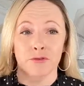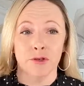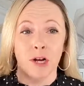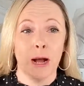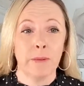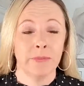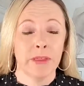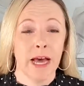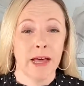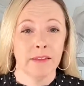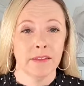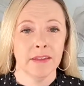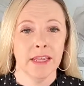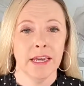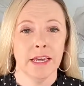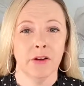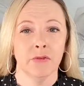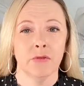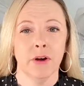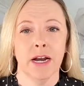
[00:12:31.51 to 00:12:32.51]
Drop that
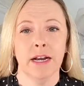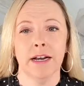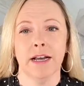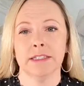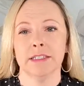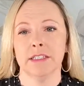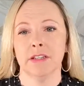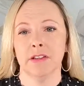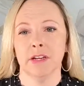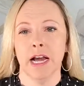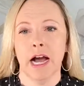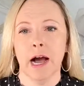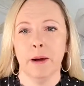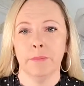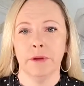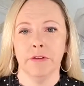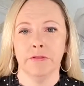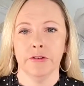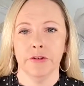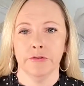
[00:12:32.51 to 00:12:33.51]
link right next to the
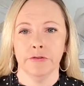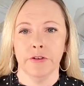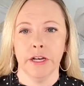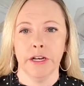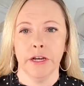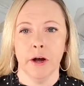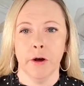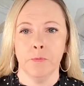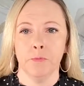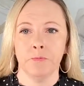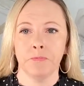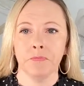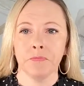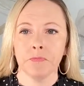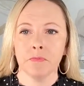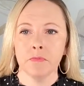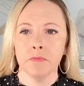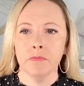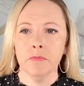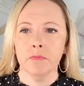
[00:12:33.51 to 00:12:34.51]
copy of your video.
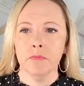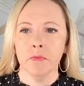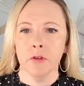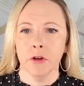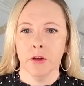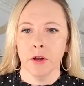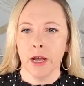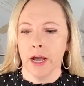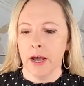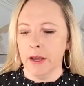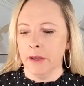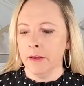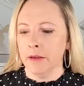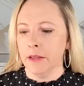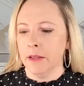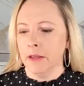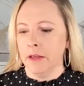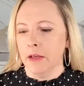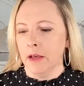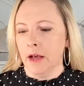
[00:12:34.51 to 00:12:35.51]
Okay,
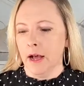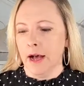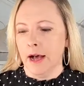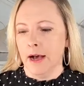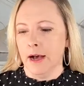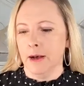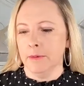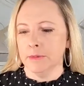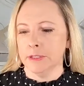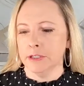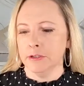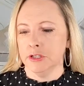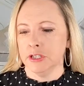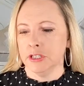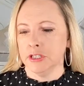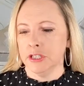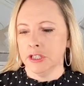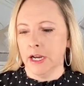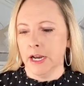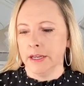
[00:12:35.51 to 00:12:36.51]
so
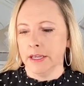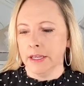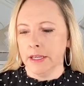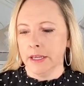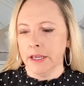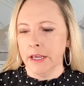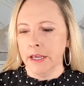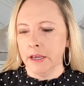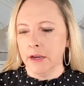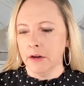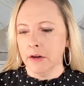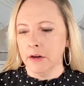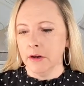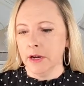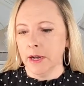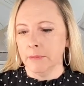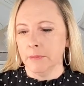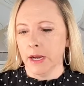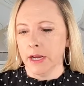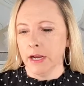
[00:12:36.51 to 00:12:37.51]
just checking here
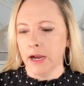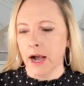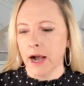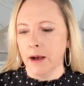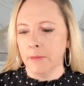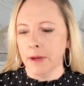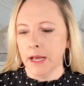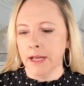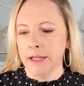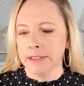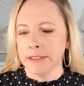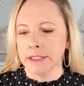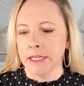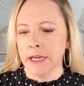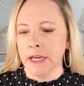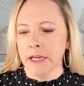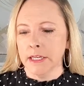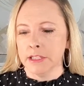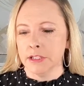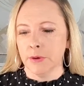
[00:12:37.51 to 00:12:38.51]
on my comments.
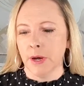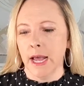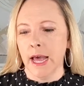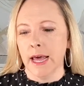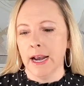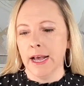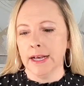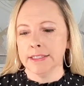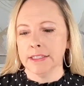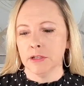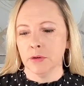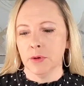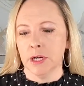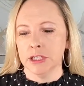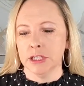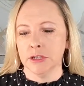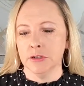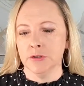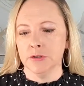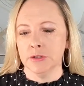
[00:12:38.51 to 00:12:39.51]
So I had asked the
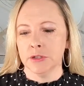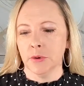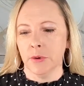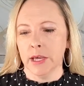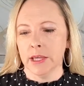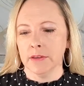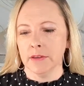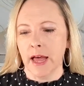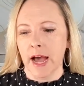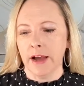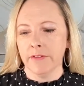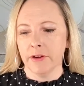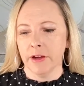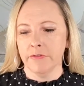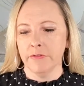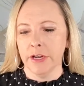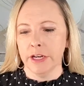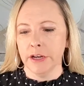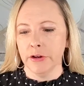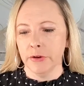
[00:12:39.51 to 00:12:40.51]
question, who's going live
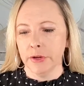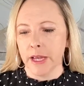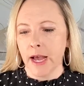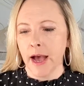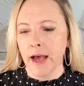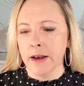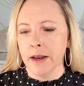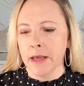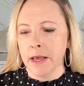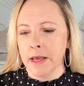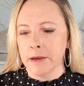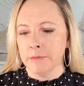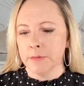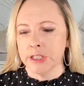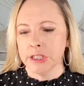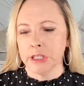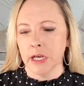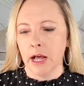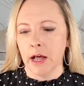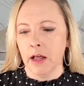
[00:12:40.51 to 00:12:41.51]
on video yet?
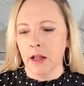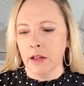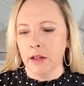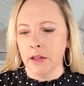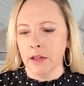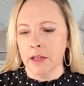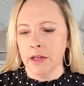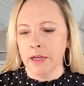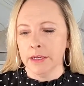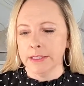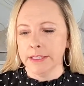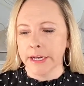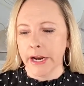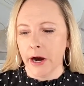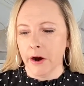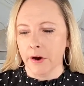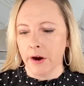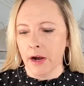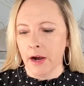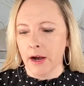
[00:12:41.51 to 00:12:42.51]
Michelle,
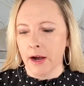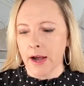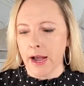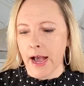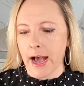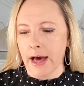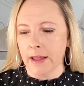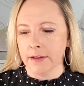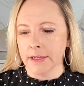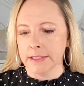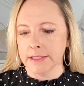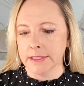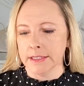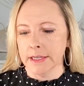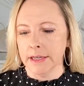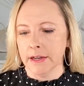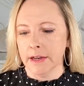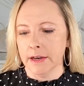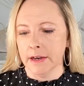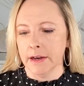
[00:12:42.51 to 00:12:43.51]
Tara,
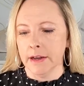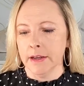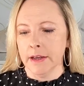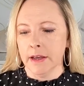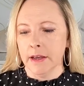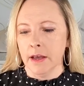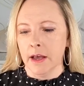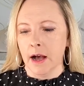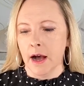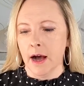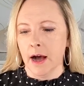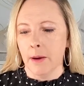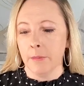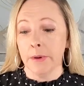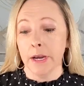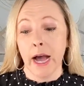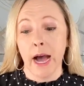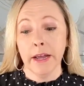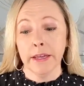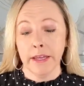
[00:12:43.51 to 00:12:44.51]
Allison,
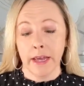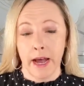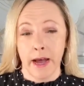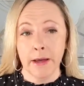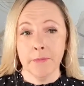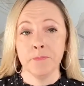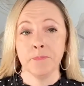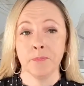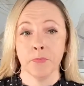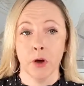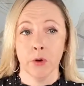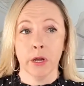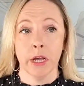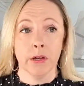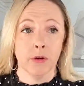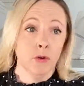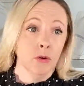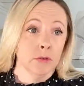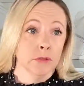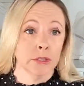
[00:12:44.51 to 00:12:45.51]
not yet. Okay,
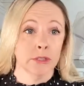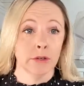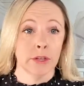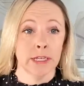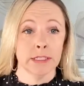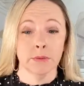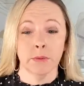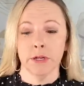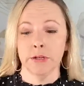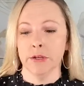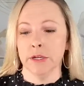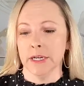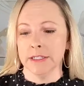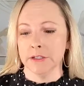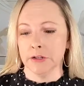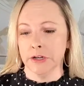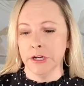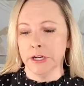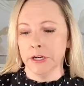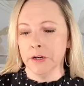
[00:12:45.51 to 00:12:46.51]
cool. So that's why you
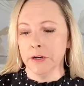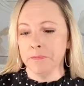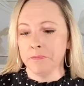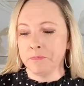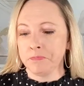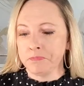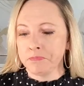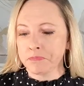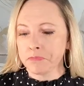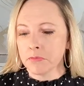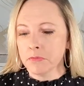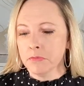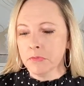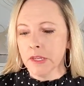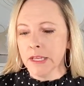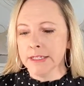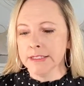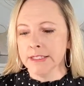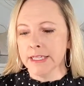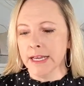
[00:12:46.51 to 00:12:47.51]
guys are here.
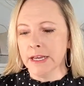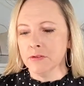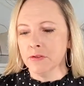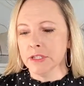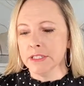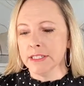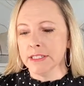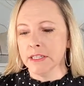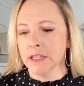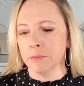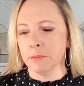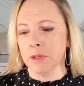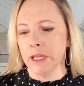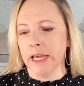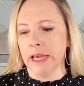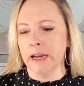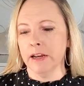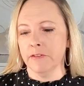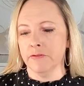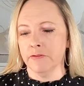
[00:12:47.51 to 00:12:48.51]
Sandra's in the
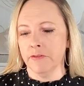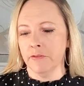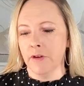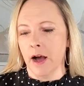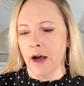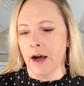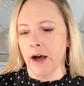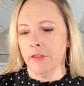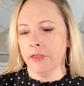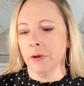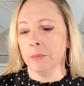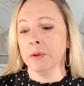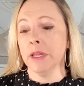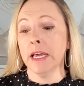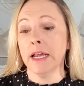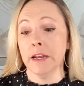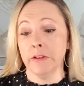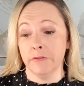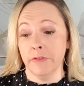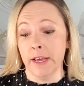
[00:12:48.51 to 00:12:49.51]

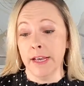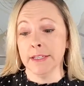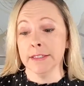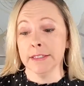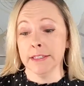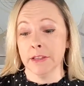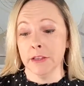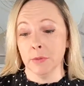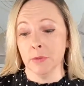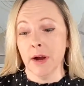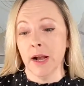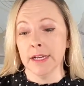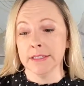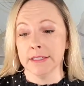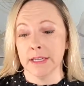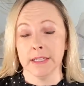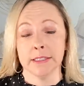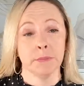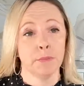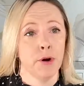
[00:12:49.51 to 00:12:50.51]
planning phase in the
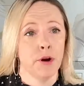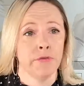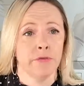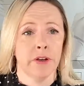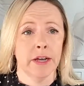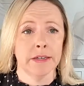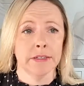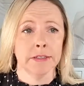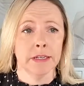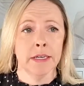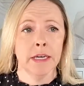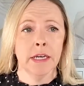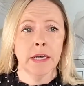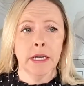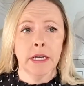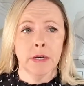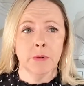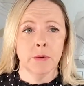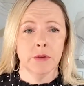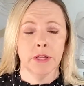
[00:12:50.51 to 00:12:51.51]
process. Perfect.
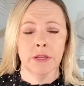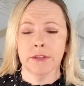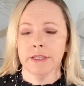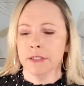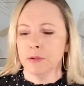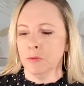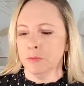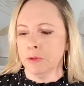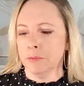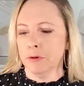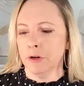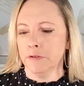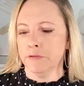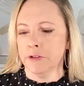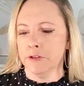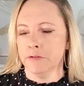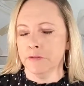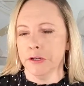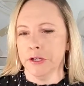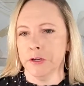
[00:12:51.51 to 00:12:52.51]
Well, then this will be
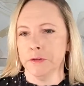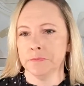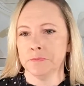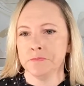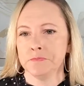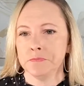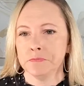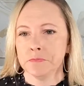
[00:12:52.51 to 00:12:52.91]
perfect for you.